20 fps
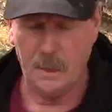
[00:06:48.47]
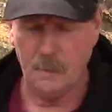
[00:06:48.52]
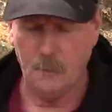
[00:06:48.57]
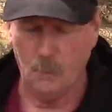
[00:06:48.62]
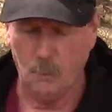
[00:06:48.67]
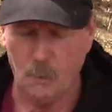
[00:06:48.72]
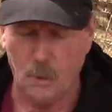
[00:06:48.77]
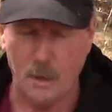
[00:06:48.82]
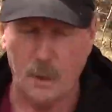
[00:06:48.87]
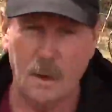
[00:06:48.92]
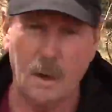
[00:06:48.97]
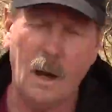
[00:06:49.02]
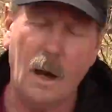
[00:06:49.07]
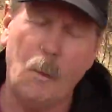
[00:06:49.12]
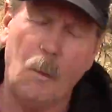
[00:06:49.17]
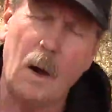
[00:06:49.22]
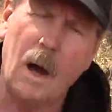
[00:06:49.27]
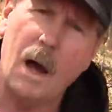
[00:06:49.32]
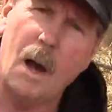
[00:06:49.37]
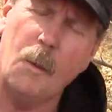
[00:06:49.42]

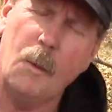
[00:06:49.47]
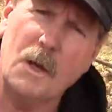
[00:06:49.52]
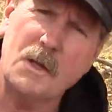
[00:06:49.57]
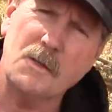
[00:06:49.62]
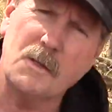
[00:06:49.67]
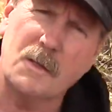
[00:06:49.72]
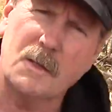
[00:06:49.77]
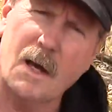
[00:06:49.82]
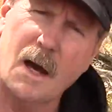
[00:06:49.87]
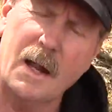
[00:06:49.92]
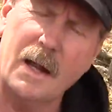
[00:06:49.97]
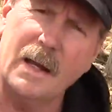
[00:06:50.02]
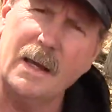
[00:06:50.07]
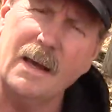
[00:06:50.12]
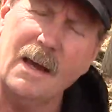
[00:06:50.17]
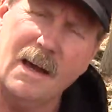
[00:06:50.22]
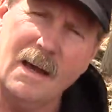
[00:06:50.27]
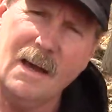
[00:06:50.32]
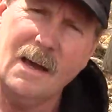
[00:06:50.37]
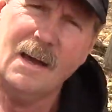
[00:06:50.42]
I wasn't cutting